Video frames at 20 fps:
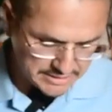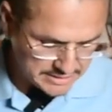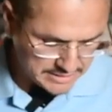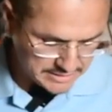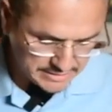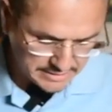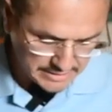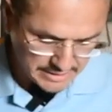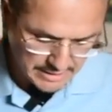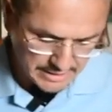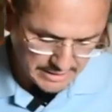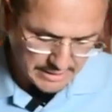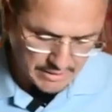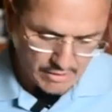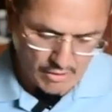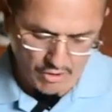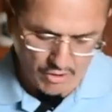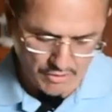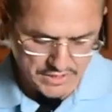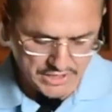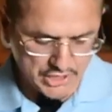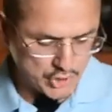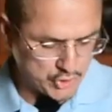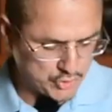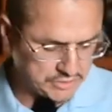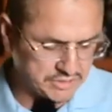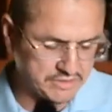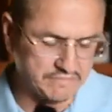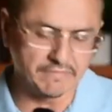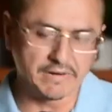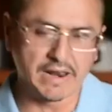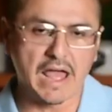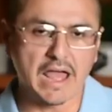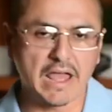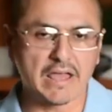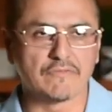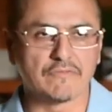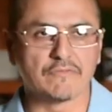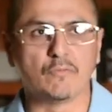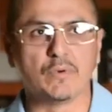He's all the issues of life.